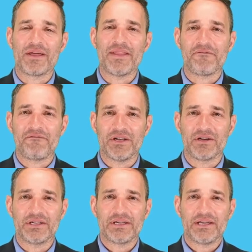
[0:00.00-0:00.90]
out on that
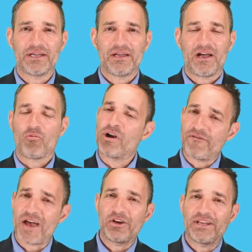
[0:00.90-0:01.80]
field.
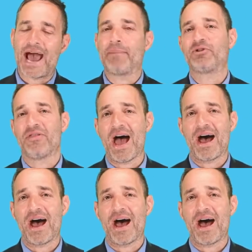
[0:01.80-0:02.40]
What if I could capture